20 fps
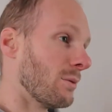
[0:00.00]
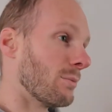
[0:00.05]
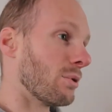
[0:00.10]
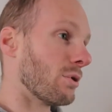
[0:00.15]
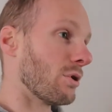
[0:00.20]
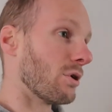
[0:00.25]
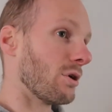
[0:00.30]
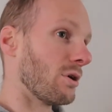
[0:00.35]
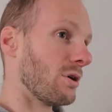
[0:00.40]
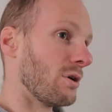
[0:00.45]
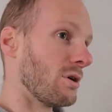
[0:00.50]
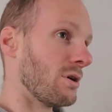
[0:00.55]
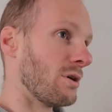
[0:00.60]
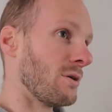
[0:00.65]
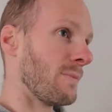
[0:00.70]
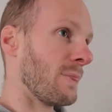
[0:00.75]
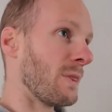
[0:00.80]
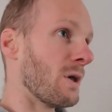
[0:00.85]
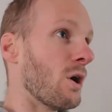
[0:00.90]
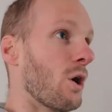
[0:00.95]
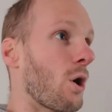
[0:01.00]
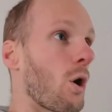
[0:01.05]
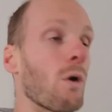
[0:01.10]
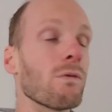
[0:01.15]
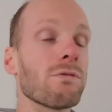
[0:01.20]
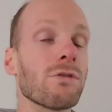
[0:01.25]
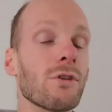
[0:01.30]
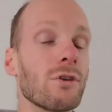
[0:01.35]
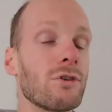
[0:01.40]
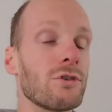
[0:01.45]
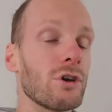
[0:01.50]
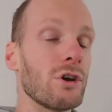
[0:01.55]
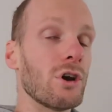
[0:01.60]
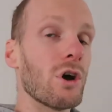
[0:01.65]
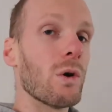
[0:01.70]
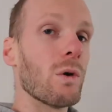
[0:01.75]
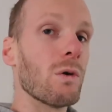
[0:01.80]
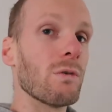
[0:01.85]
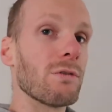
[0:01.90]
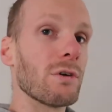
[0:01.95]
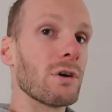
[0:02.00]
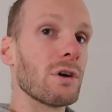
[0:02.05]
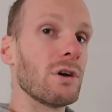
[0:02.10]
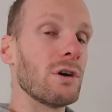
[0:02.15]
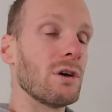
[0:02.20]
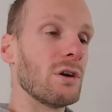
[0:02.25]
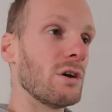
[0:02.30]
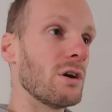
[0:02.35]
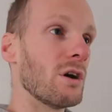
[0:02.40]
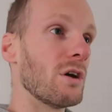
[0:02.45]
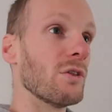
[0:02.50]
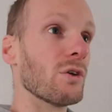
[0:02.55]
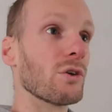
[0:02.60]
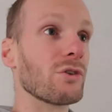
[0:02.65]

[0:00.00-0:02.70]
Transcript: But hopefully they'll turn it over and